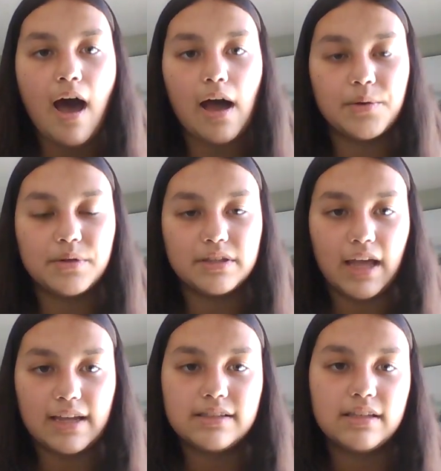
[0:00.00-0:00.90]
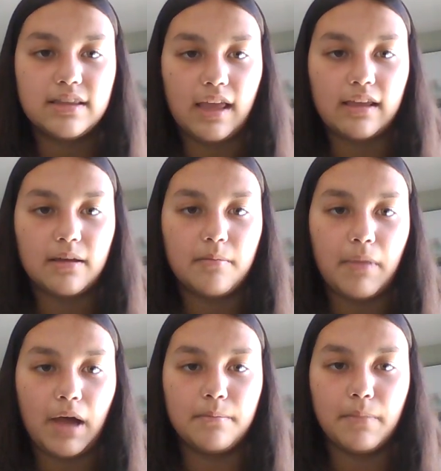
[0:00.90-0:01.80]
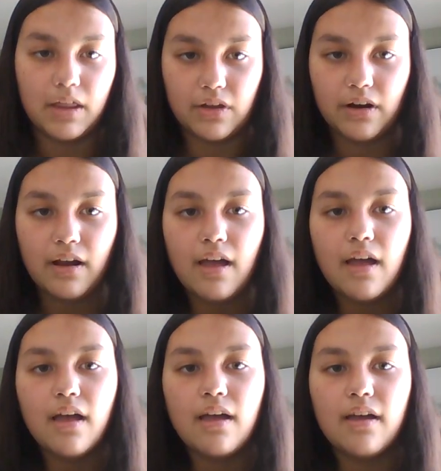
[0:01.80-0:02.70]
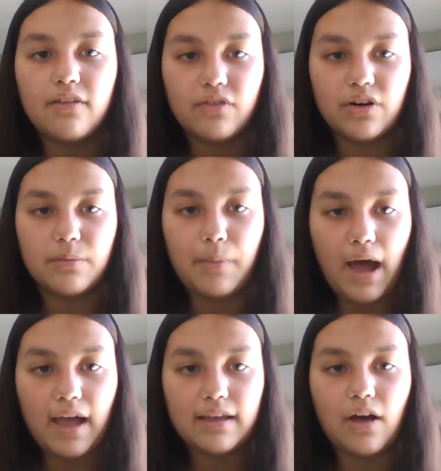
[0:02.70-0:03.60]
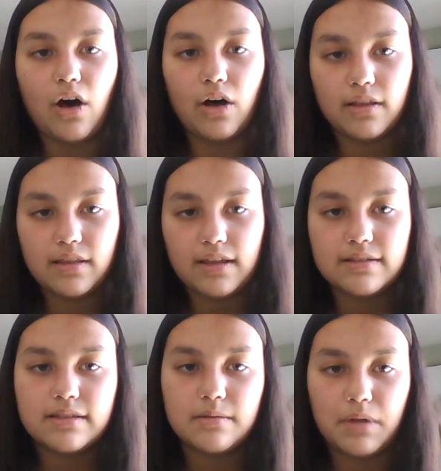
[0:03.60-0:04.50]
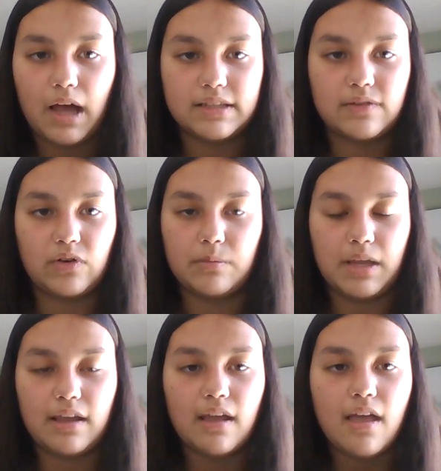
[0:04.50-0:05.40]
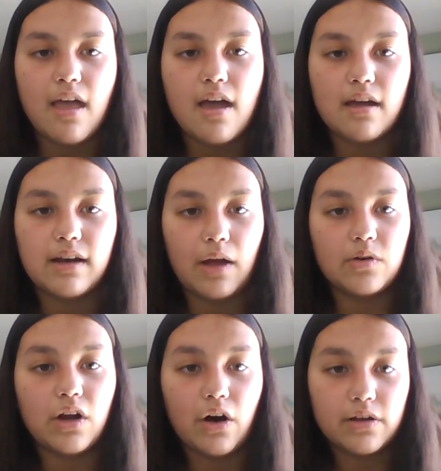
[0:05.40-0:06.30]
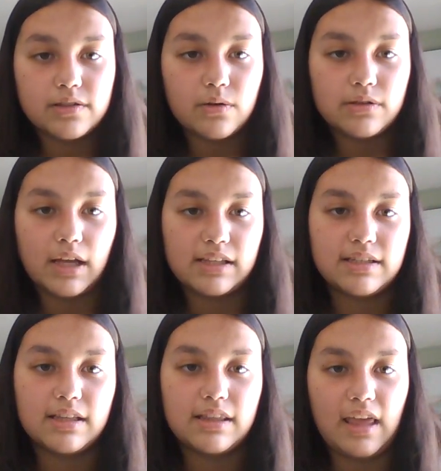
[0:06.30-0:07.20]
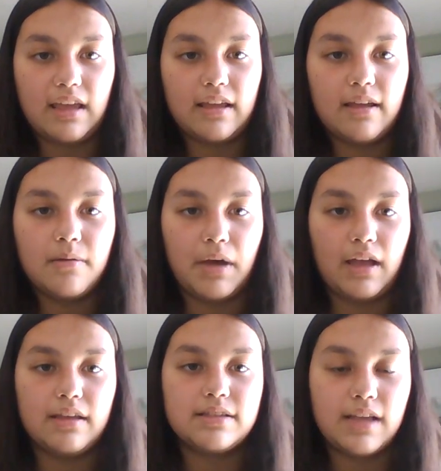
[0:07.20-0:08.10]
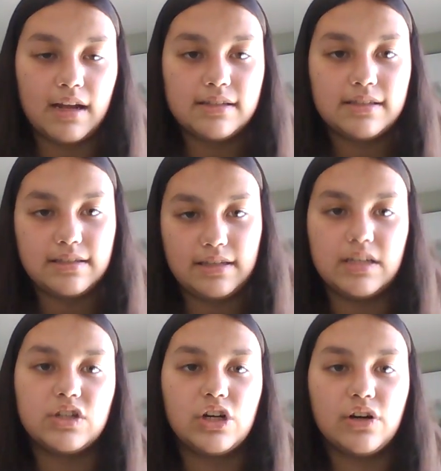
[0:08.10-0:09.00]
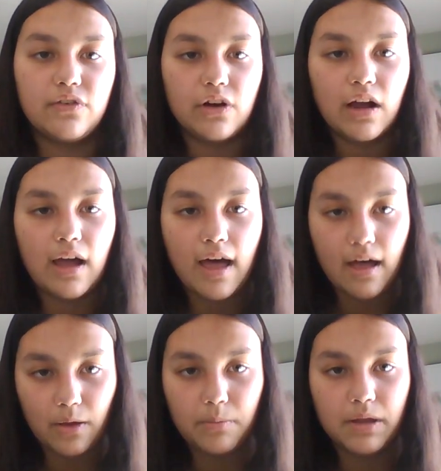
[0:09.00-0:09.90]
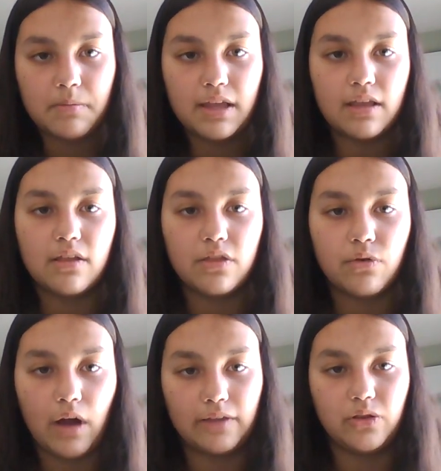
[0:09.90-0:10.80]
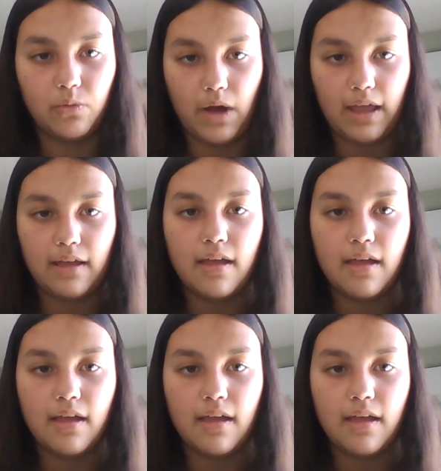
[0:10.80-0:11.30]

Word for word: I would like to thank my mother for buying all these supplies for me, and I would also like to thank my science teacher for helping me throughout the way.